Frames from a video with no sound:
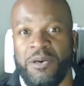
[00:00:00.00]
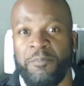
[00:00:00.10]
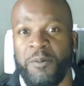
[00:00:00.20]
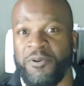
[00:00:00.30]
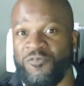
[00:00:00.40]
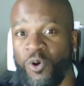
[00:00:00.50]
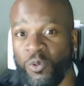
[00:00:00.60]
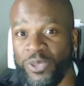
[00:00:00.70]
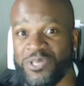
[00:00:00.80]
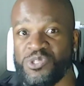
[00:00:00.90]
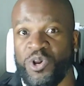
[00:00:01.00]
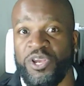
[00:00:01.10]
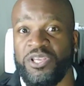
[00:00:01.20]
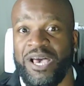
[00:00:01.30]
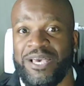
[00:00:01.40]
But before we get
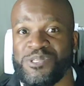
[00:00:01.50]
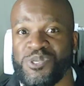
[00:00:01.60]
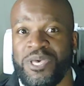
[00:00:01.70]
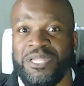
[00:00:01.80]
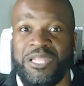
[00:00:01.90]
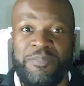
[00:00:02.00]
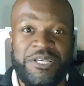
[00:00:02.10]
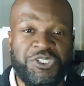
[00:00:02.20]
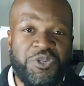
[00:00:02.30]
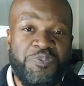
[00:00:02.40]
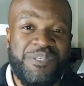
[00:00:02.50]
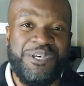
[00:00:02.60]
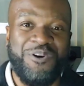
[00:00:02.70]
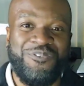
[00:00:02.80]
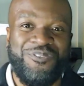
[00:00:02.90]
started, you guys, let me introduce
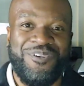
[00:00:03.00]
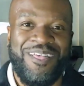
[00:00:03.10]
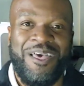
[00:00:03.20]
myself.